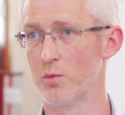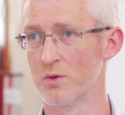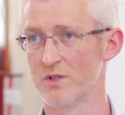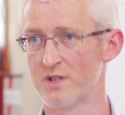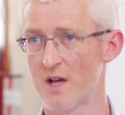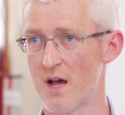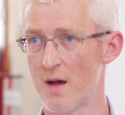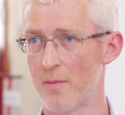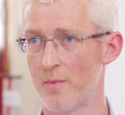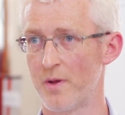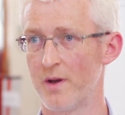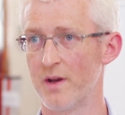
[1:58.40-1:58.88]
what
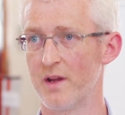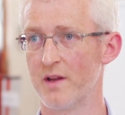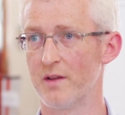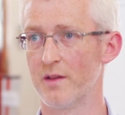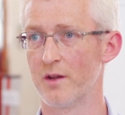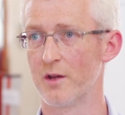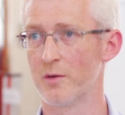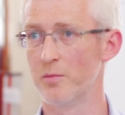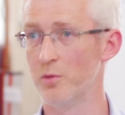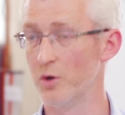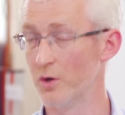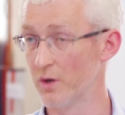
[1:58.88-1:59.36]
was
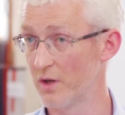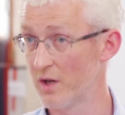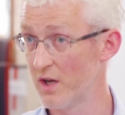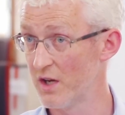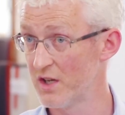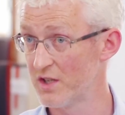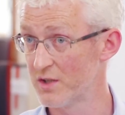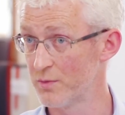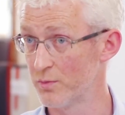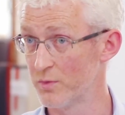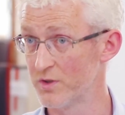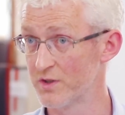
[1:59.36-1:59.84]
happening. The
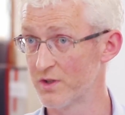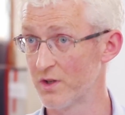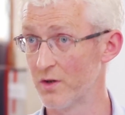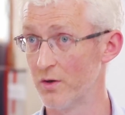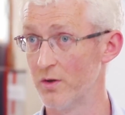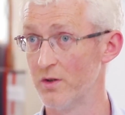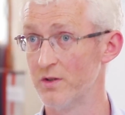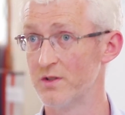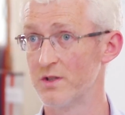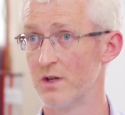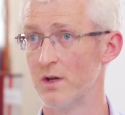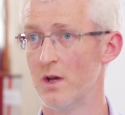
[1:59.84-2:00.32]
communication was
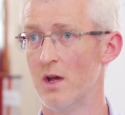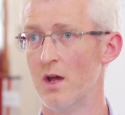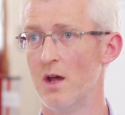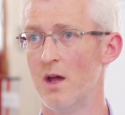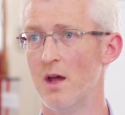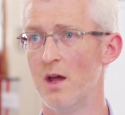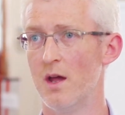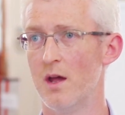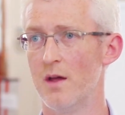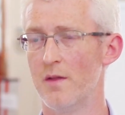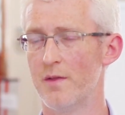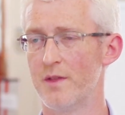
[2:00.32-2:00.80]
good.
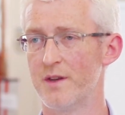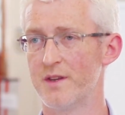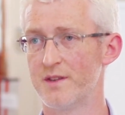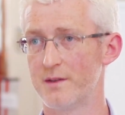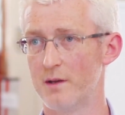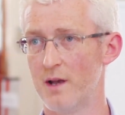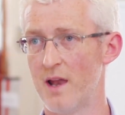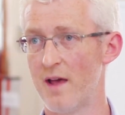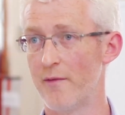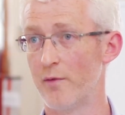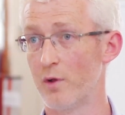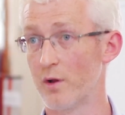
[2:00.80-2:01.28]
The
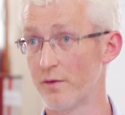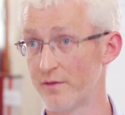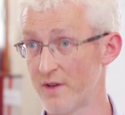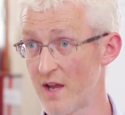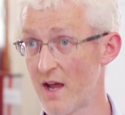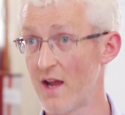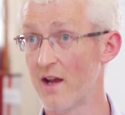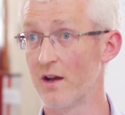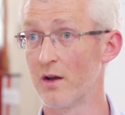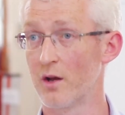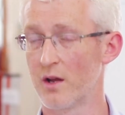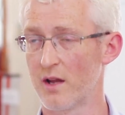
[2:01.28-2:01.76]
level of
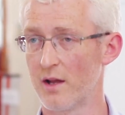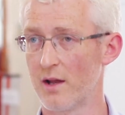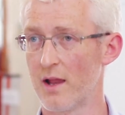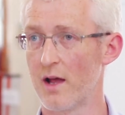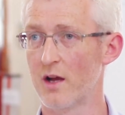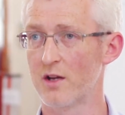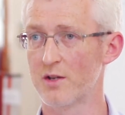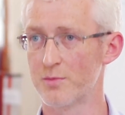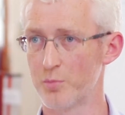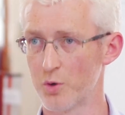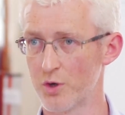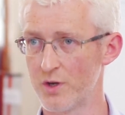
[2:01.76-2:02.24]
technical
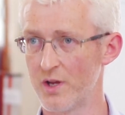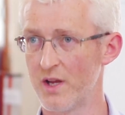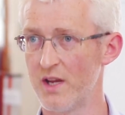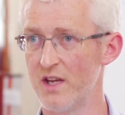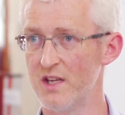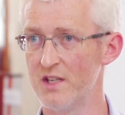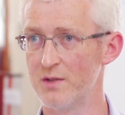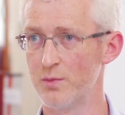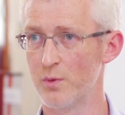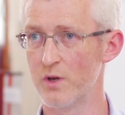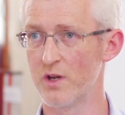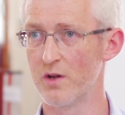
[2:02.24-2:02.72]

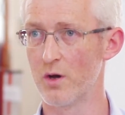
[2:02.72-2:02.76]
expertise